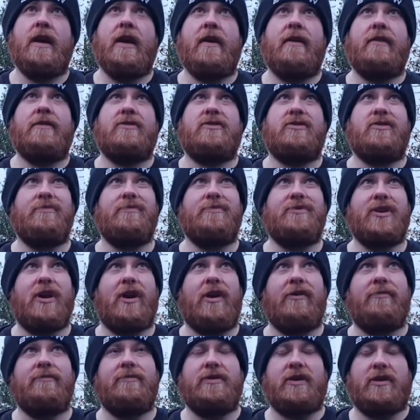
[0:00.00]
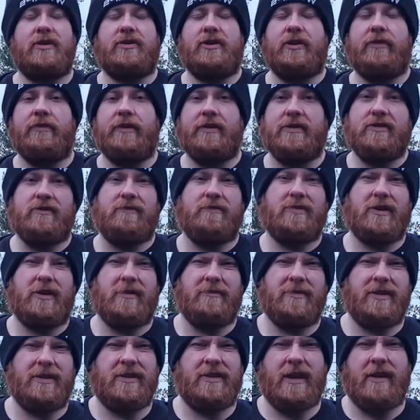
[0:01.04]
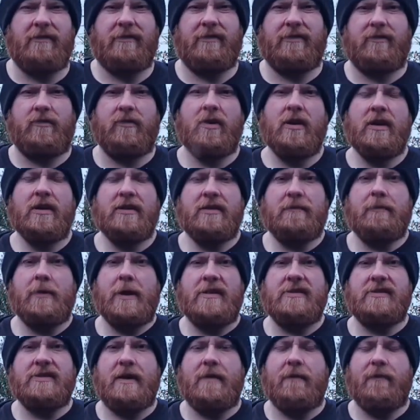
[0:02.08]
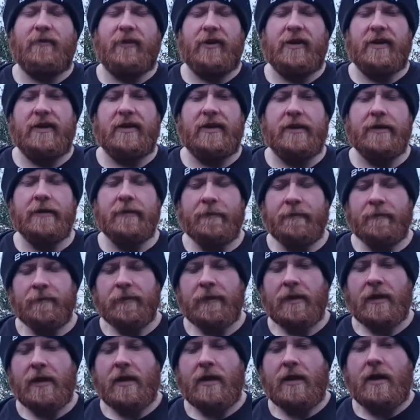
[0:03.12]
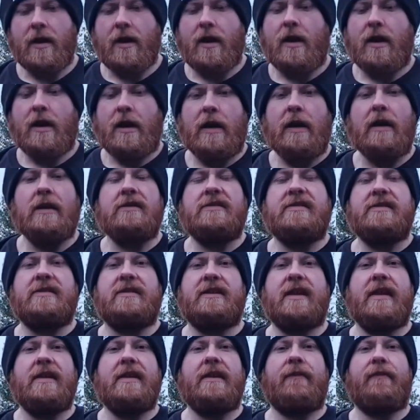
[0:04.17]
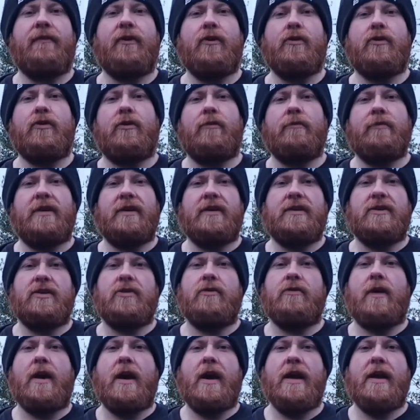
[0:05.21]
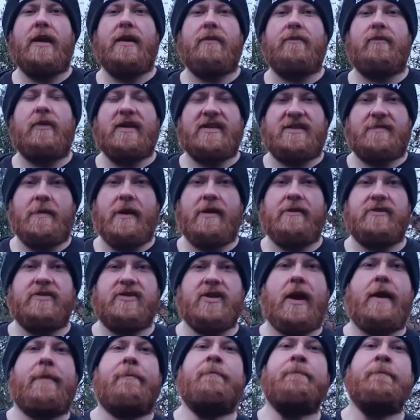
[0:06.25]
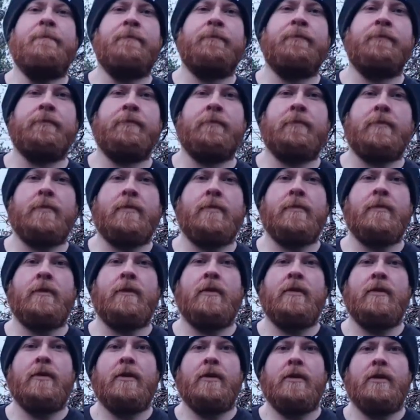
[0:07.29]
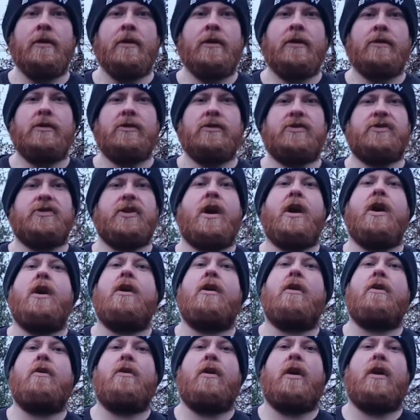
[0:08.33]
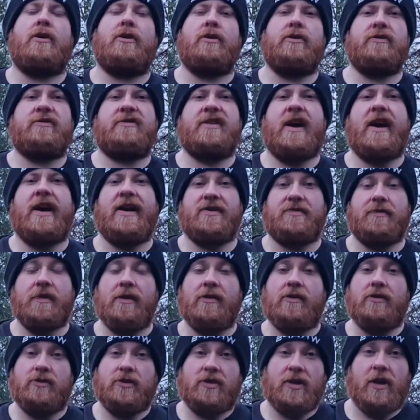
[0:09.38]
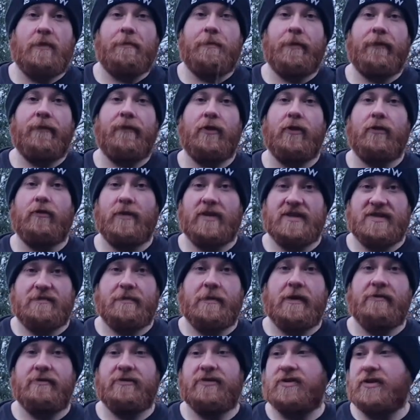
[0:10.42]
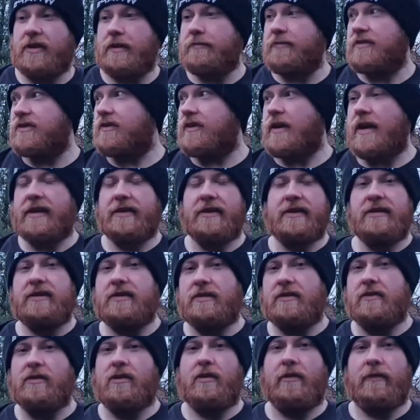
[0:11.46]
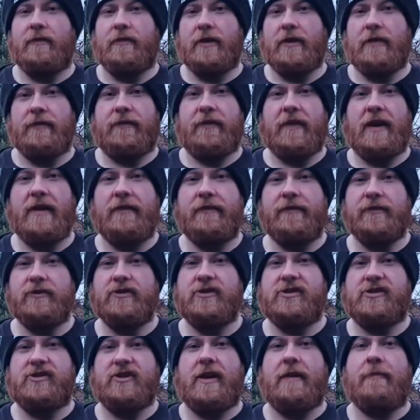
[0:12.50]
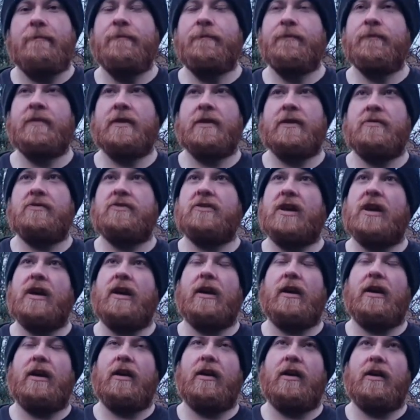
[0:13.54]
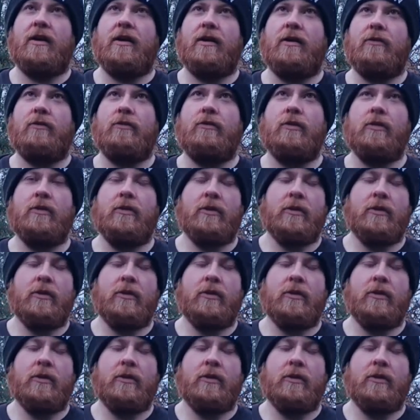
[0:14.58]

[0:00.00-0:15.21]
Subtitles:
it, sometimes I do it, sometimes I don't, depends how I'm feeling. Skinny Food Company do a raspberry jam, so I use that as well, because I prefer raspberry jam to any other flavoured jam, so